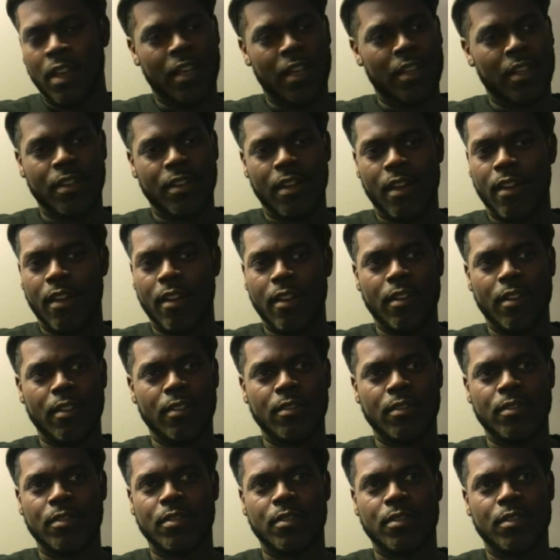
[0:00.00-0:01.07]
And,
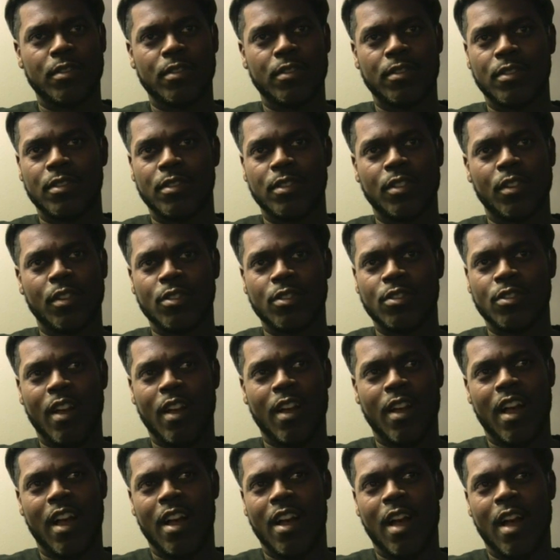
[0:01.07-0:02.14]
so
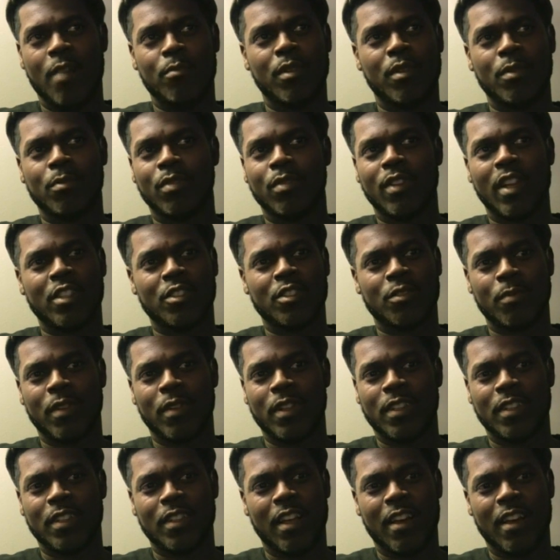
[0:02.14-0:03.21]
I've been blessed,
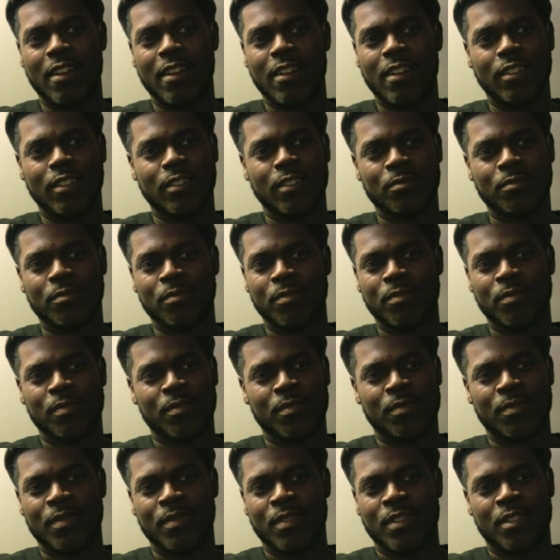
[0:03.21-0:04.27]
man.
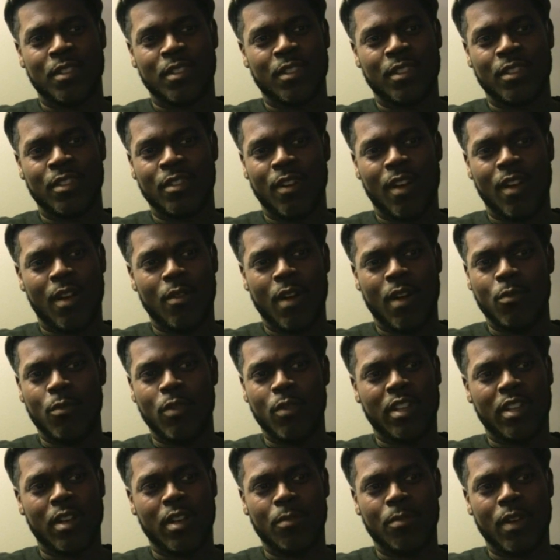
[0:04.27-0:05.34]
I
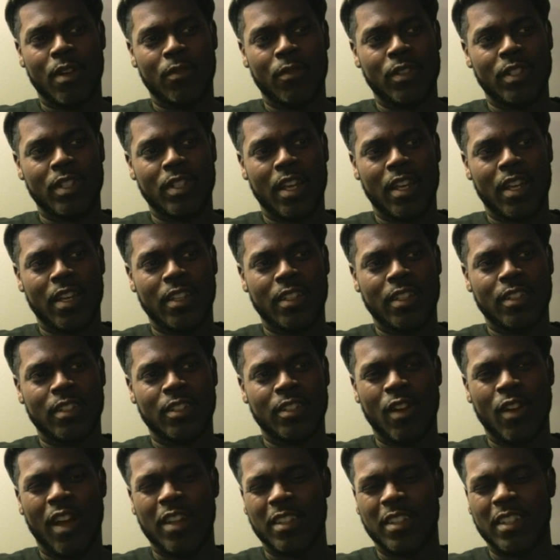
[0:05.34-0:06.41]
wake up every day.
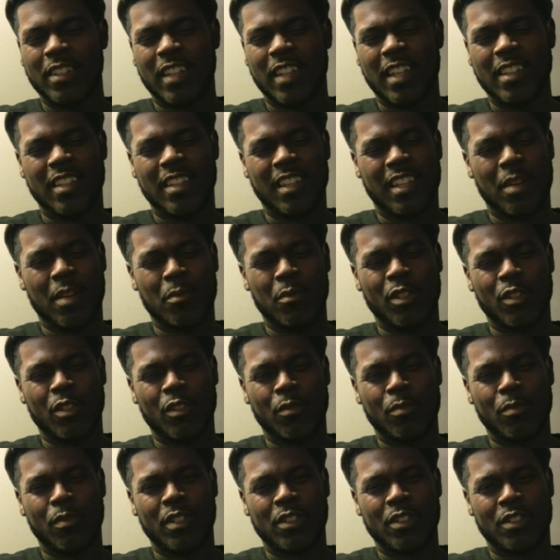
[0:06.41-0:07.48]
I think they think I'm a
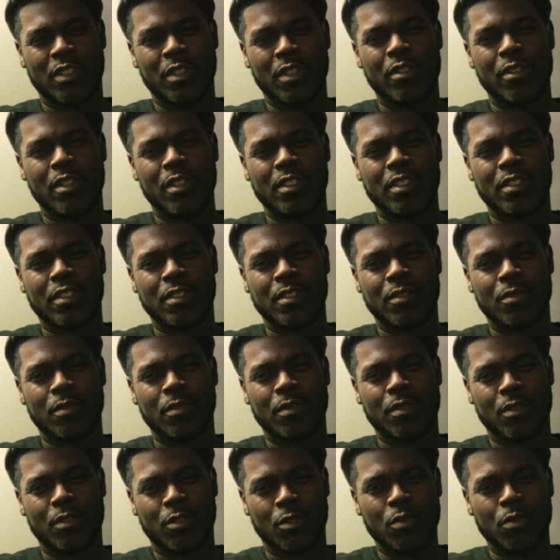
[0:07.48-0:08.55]
little bit serious,
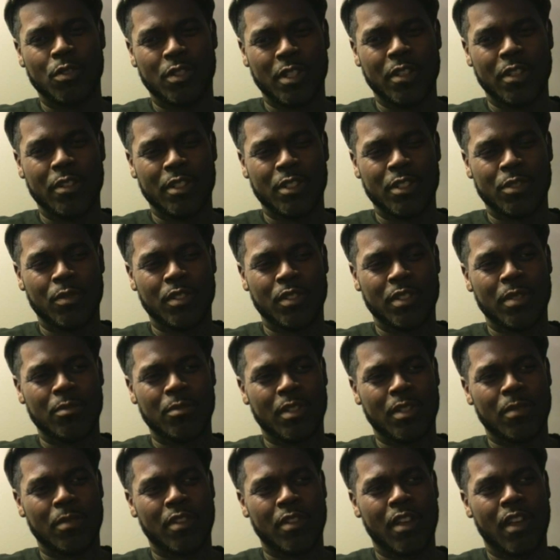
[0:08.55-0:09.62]
too serious with them
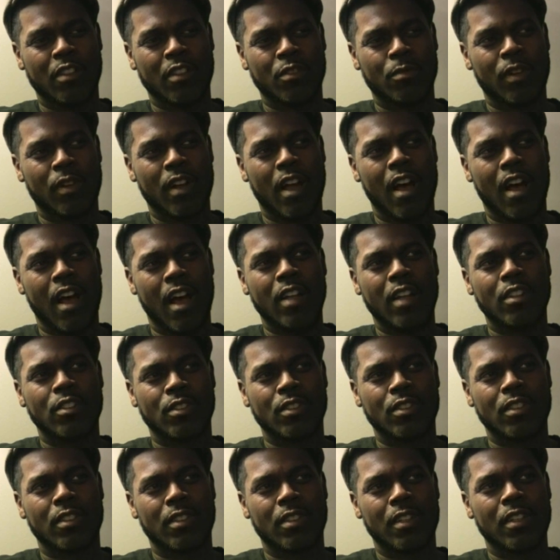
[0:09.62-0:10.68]
sometimes, but I
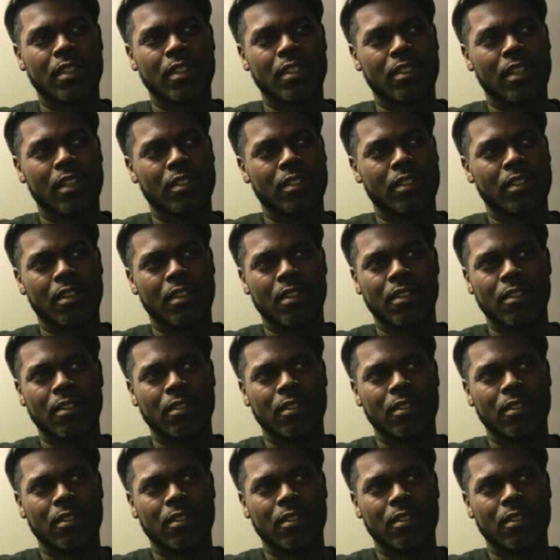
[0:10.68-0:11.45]
honestly think that